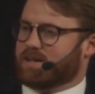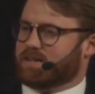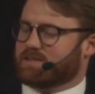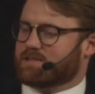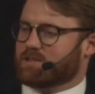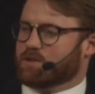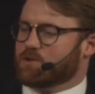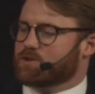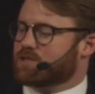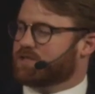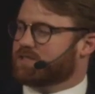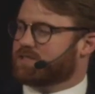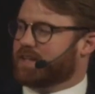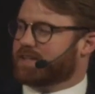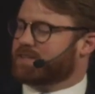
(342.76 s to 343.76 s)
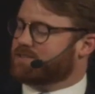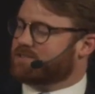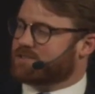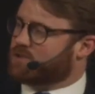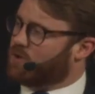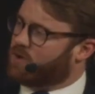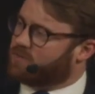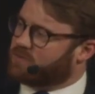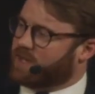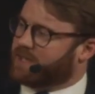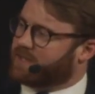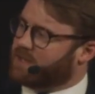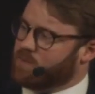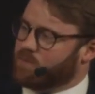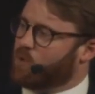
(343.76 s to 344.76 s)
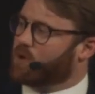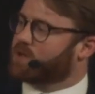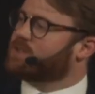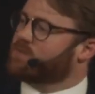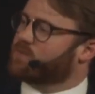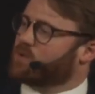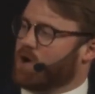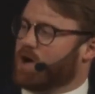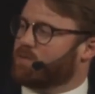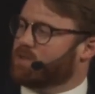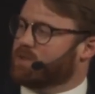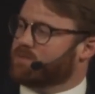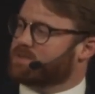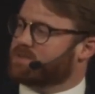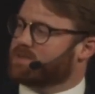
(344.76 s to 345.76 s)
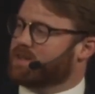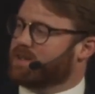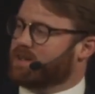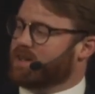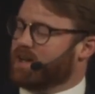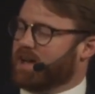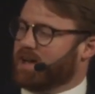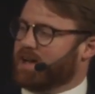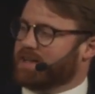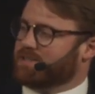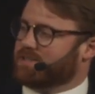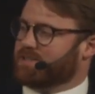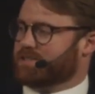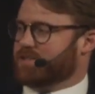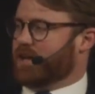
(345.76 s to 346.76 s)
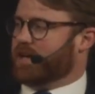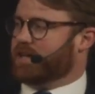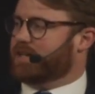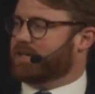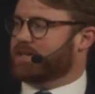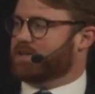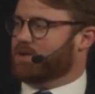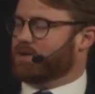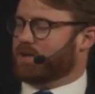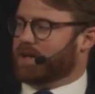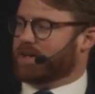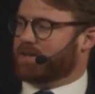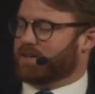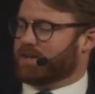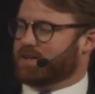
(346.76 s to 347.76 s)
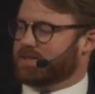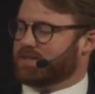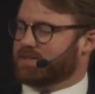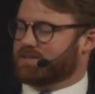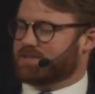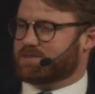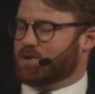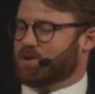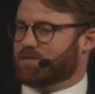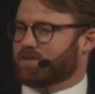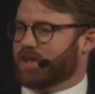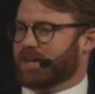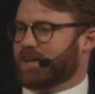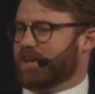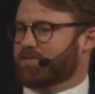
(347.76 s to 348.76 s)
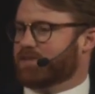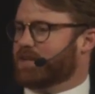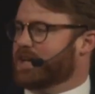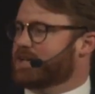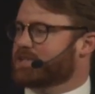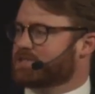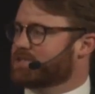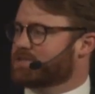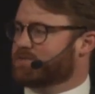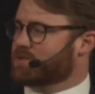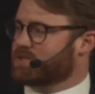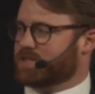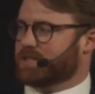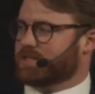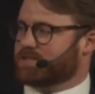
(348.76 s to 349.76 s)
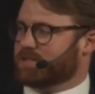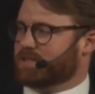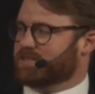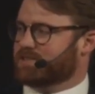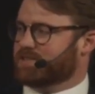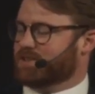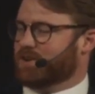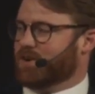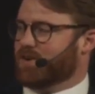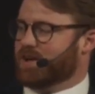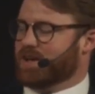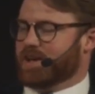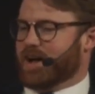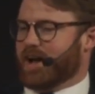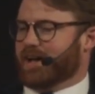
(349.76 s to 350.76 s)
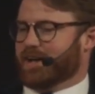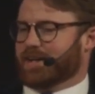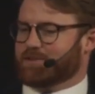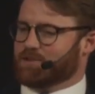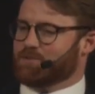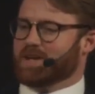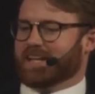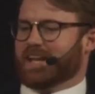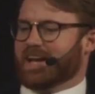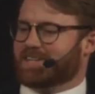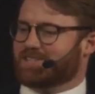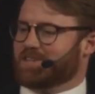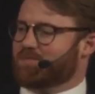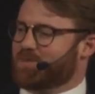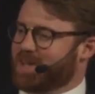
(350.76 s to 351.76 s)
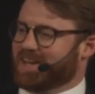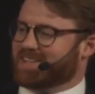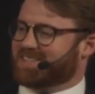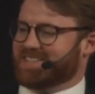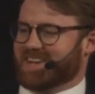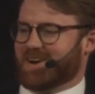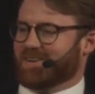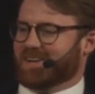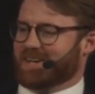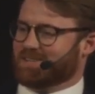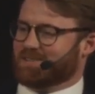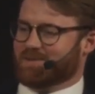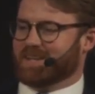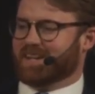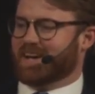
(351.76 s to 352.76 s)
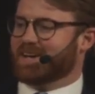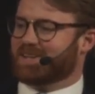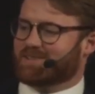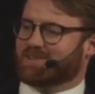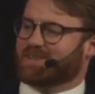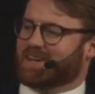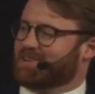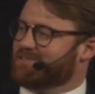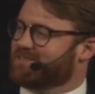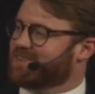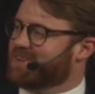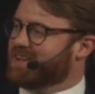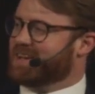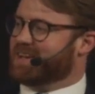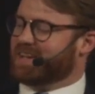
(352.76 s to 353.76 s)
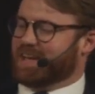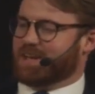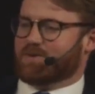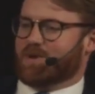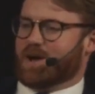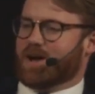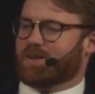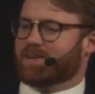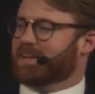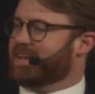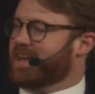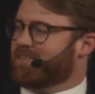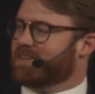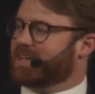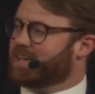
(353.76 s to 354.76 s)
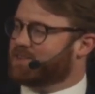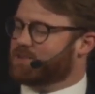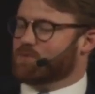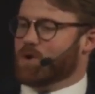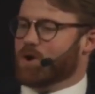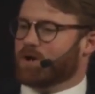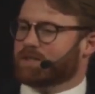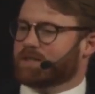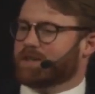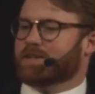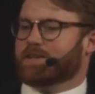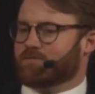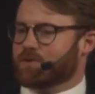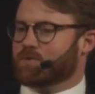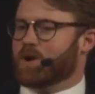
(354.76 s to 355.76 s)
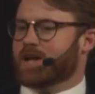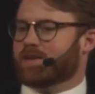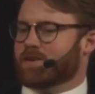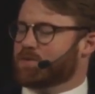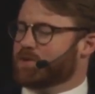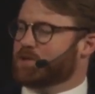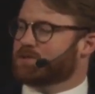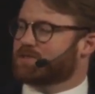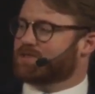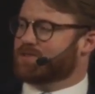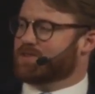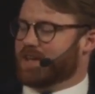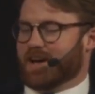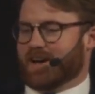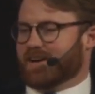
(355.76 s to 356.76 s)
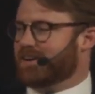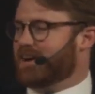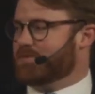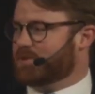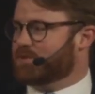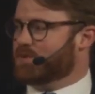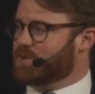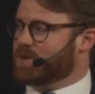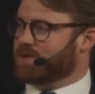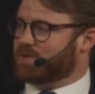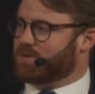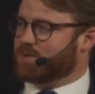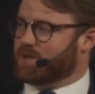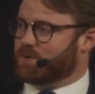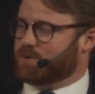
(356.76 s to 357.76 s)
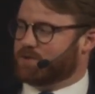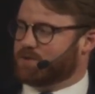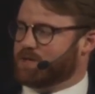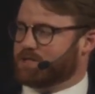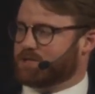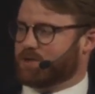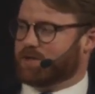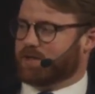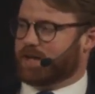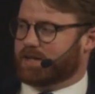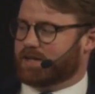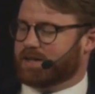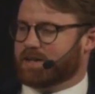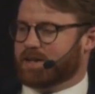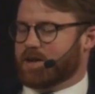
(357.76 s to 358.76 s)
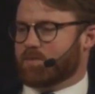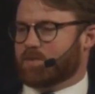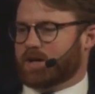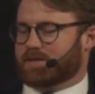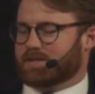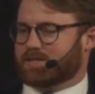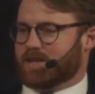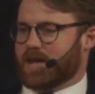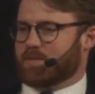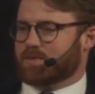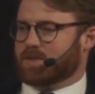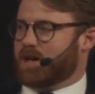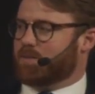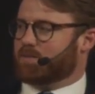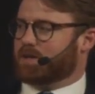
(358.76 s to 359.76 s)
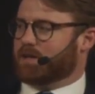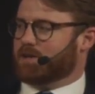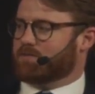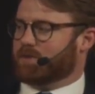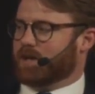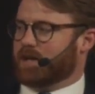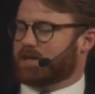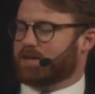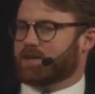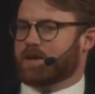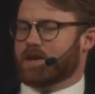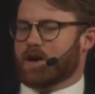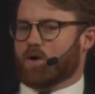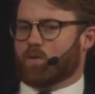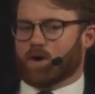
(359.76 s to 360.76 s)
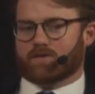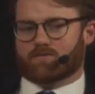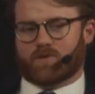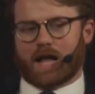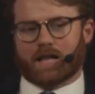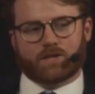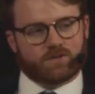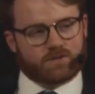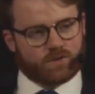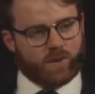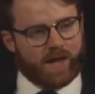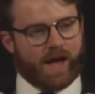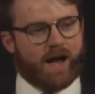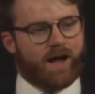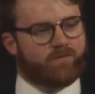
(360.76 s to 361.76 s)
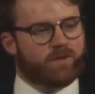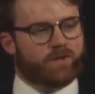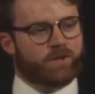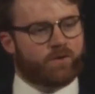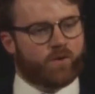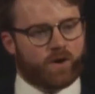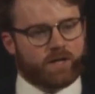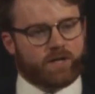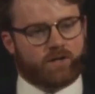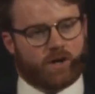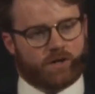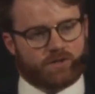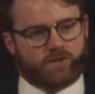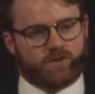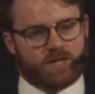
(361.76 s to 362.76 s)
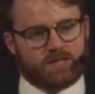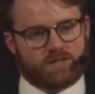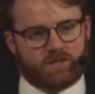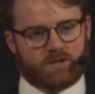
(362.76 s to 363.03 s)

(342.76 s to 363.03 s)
solutions that can solve like important problems in society. Solve like everyday issues for citizens. Like, do we like GPS now? Like, do we like to kind of get around and navigate the world in a different way than we used to? Yeah, I mean, we do enjoy that. But at the same time, kind of like, what values do we have in the Nordic countries,